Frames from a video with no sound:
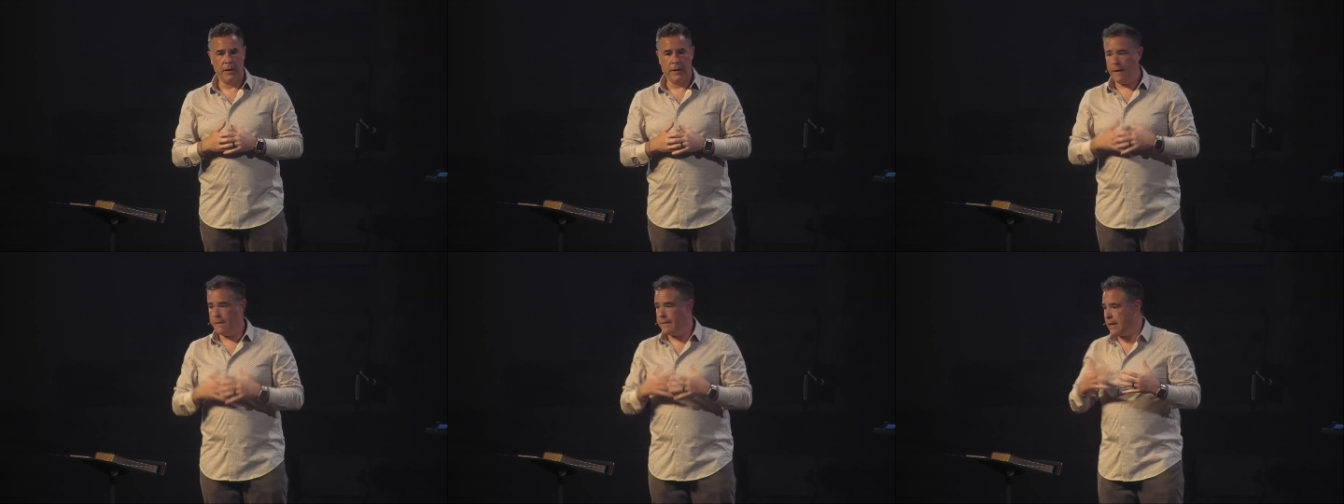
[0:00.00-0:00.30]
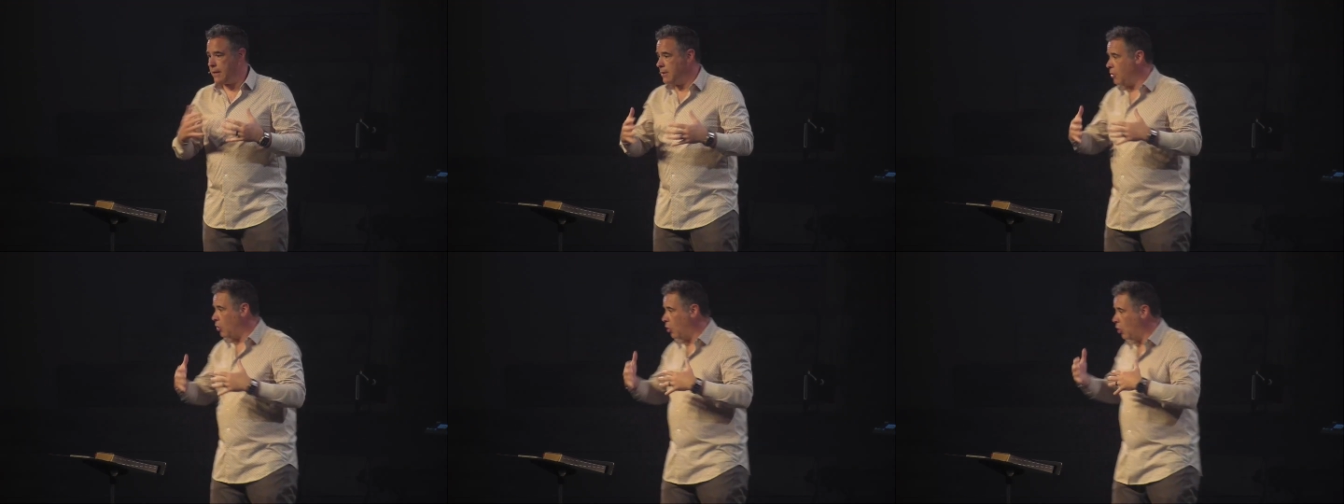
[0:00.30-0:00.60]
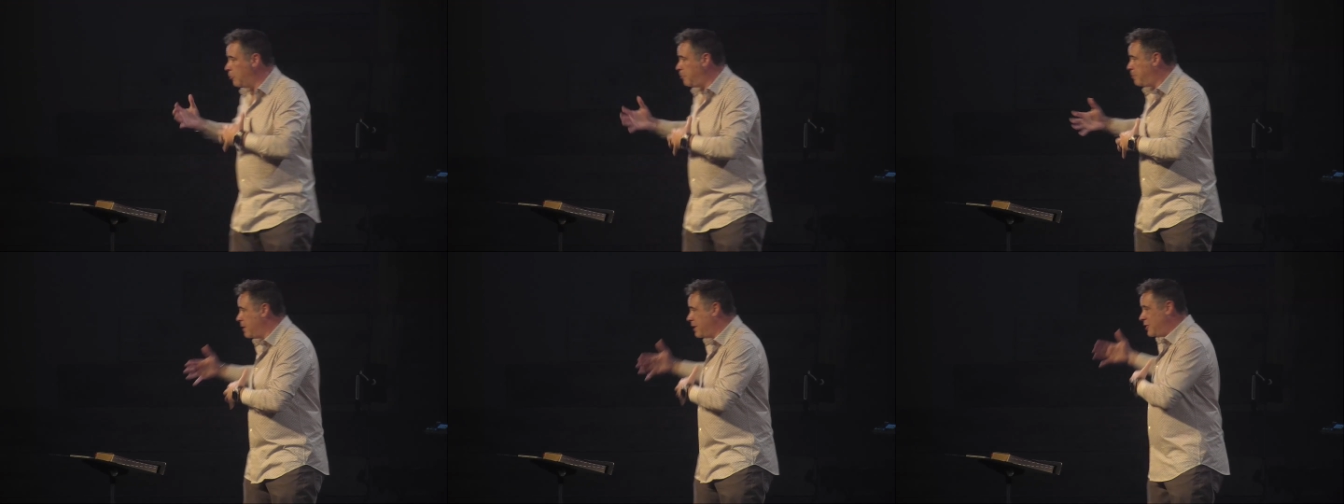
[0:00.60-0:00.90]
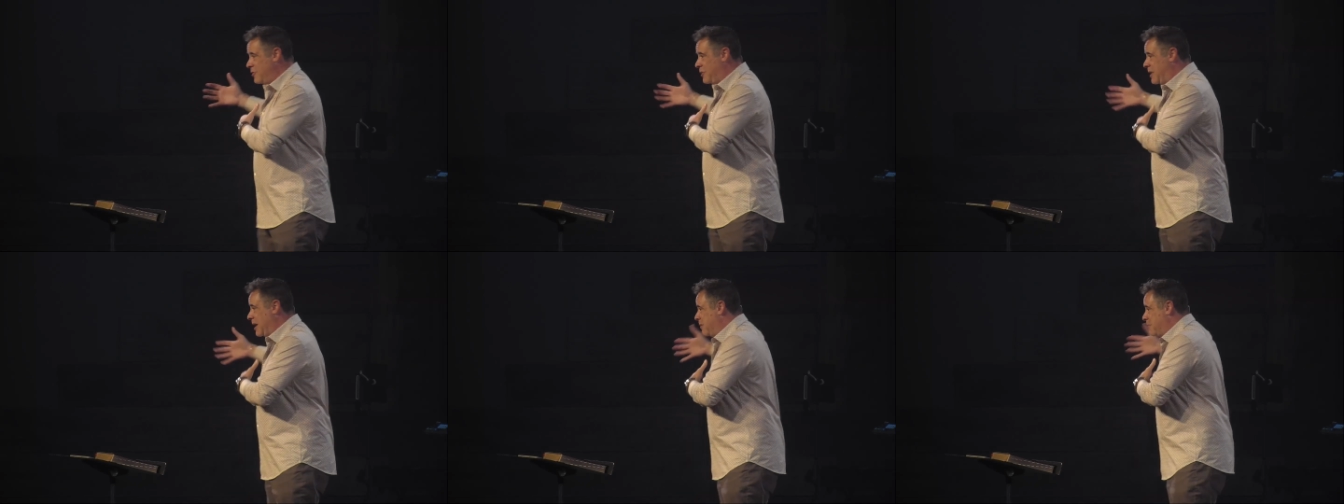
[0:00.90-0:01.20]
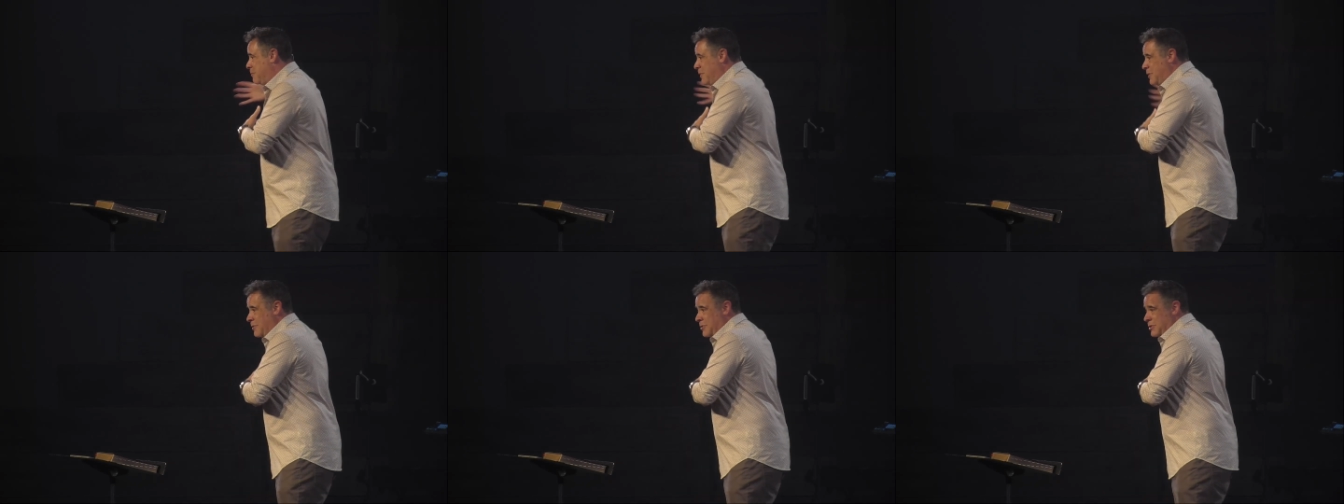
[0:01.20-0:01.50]
And then hope that you get
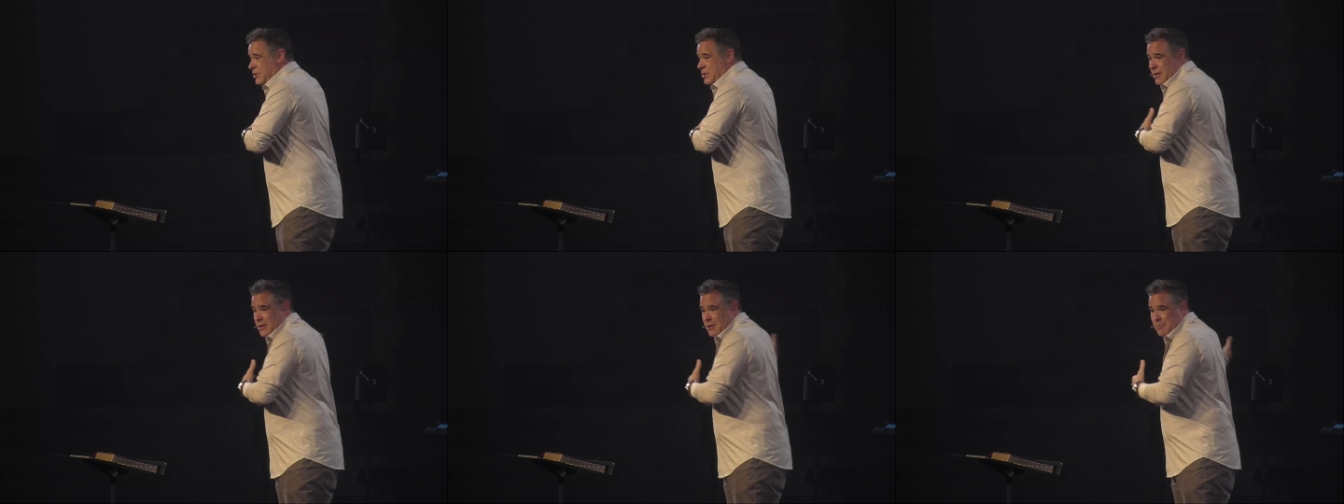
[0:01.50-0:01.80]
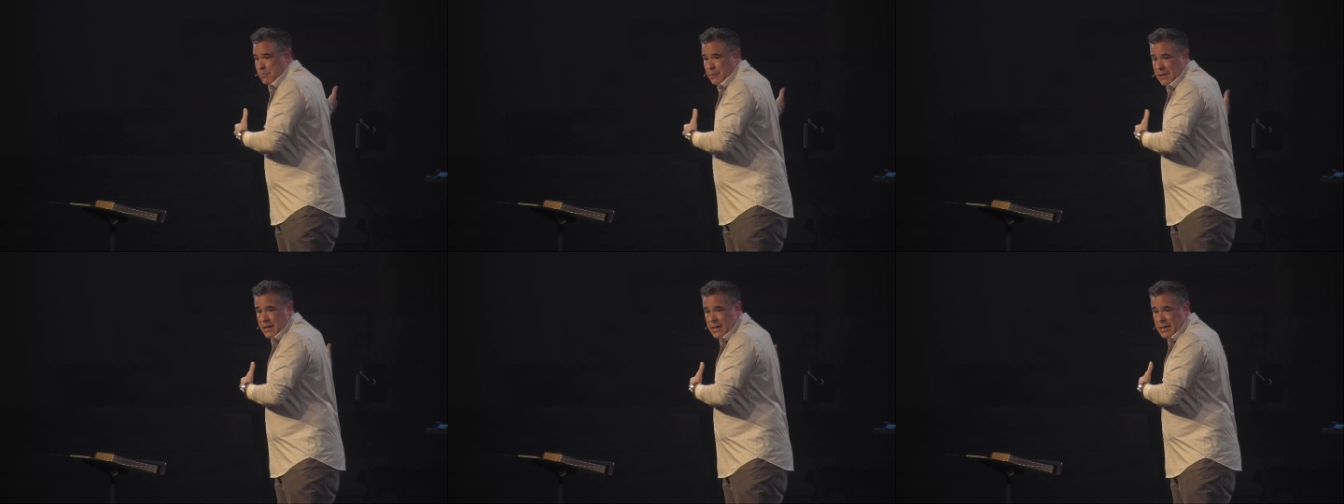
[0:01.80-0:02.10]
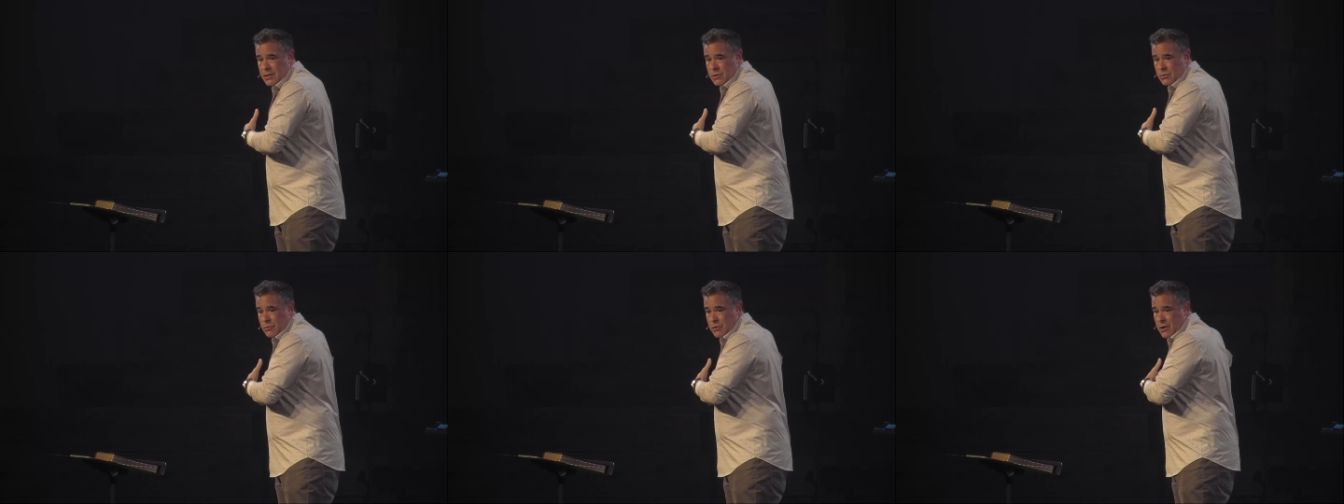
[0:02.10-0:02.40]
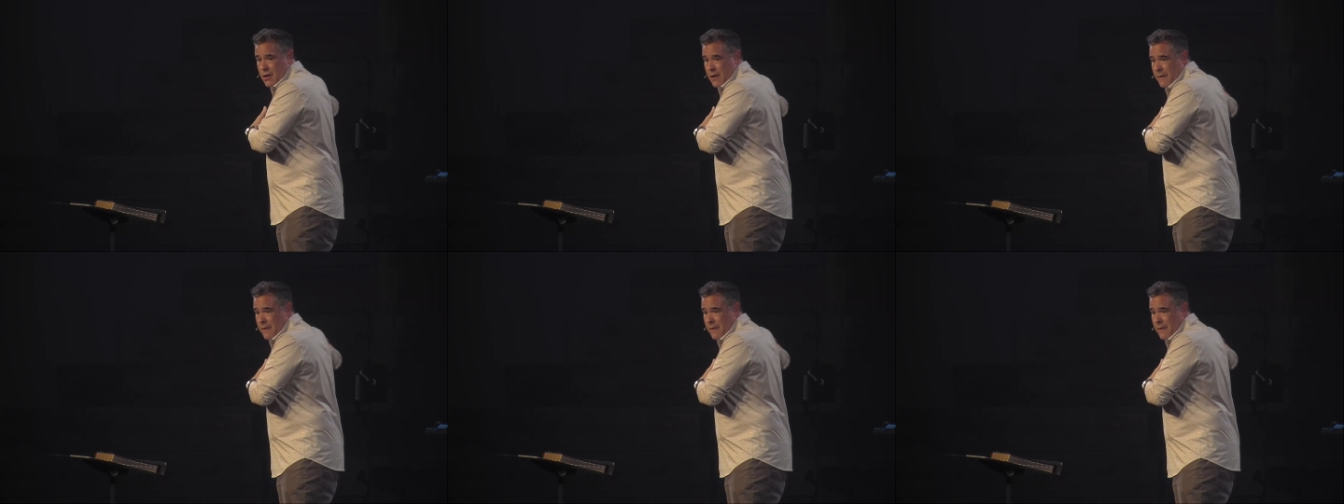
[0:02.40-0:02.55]
abused in a place where